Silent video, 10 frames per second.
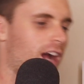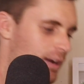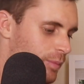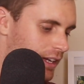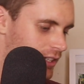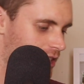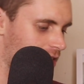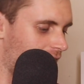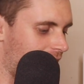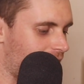And we're
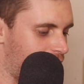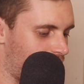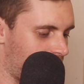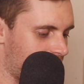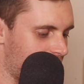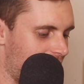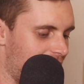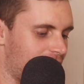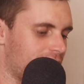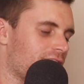just like fucking
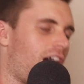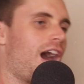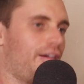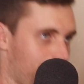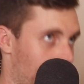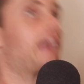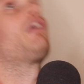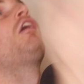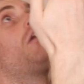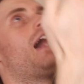hitting life like...
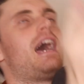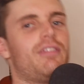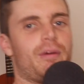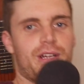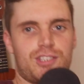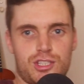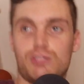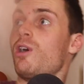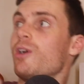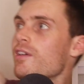And then we're just
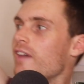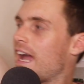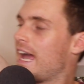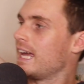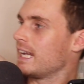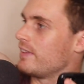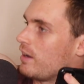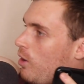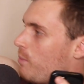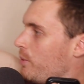throwing over our head, and
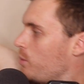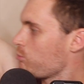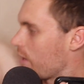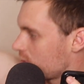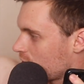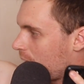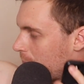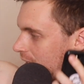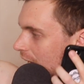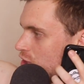then, oh, boom, rental
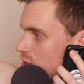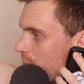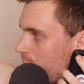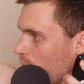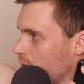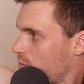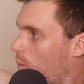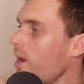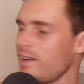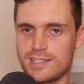application approved.
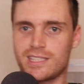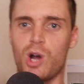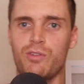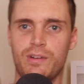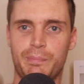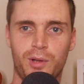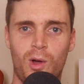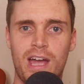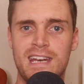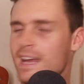What?
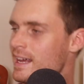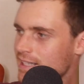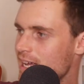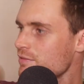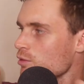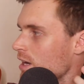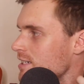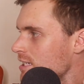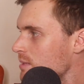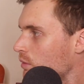Self-employed? Never
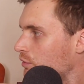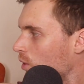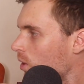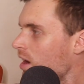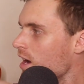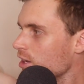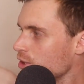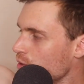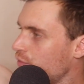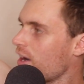rented before?
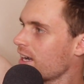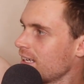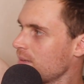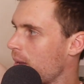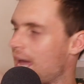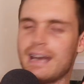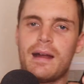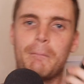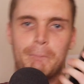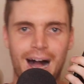You fucking bet.
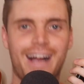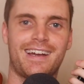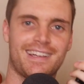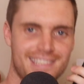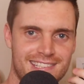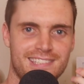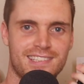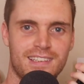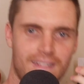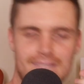
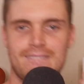Buckets.